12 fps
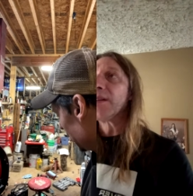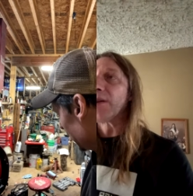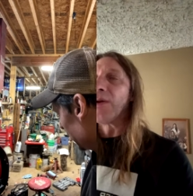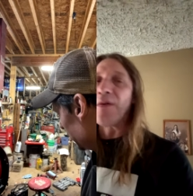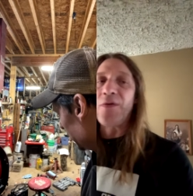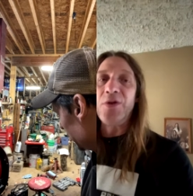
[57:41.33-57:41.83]
So
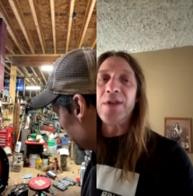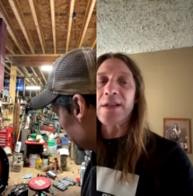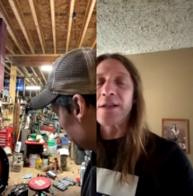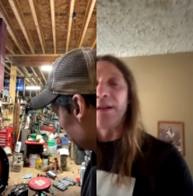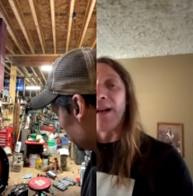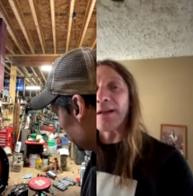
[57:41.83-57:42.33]
if you
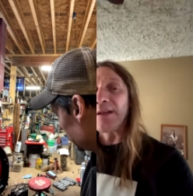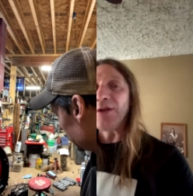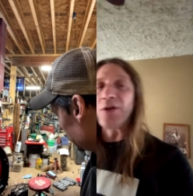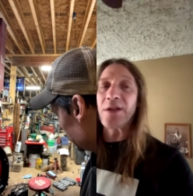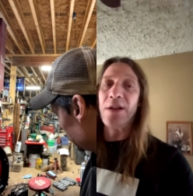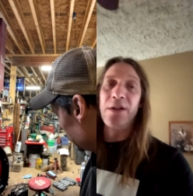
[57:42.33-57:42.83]
disconnected your
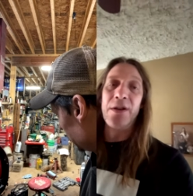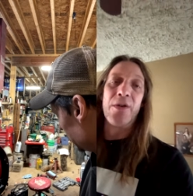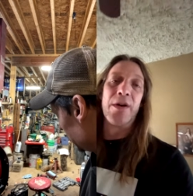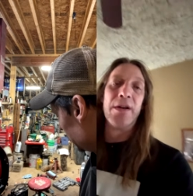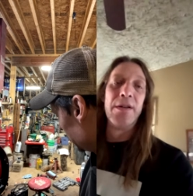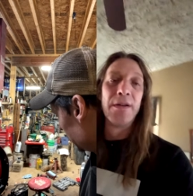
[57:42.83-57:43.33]

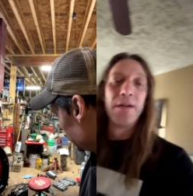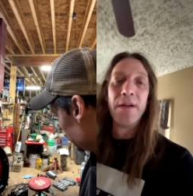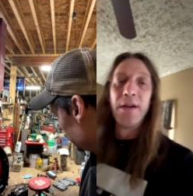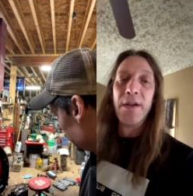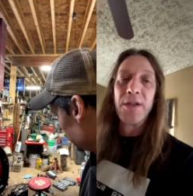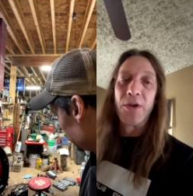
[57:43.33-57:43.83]
solenoid,
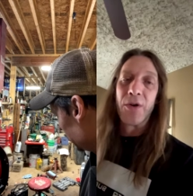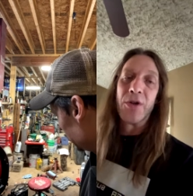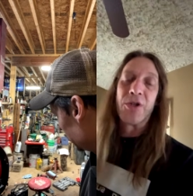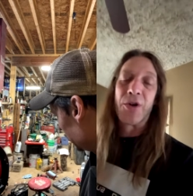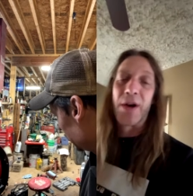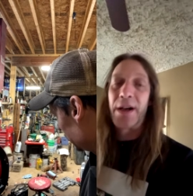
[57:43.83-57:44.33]
so your
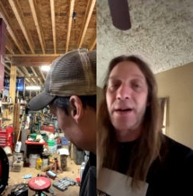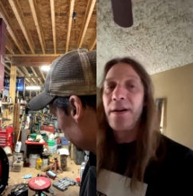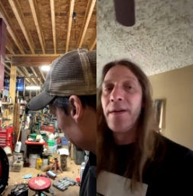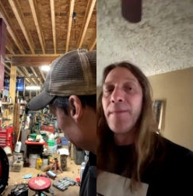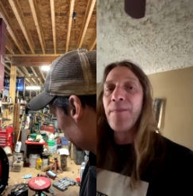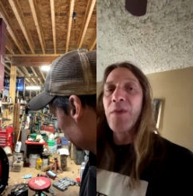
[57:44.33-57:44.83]
trigger,
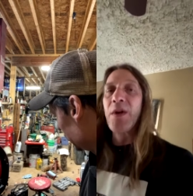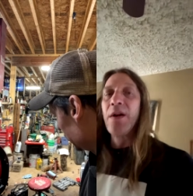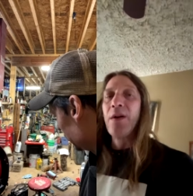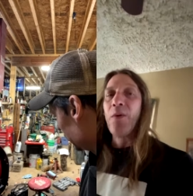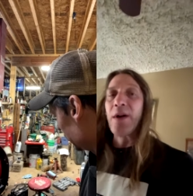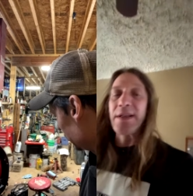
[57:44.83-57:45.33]

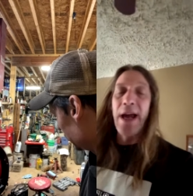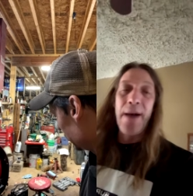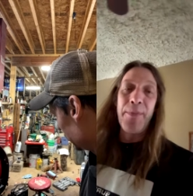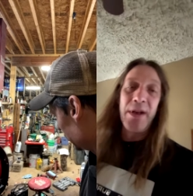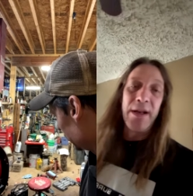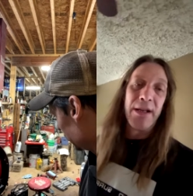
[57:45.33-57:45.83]
what's
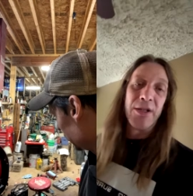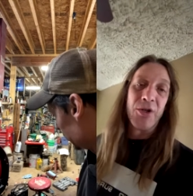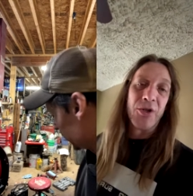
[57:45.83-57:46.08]
happening is your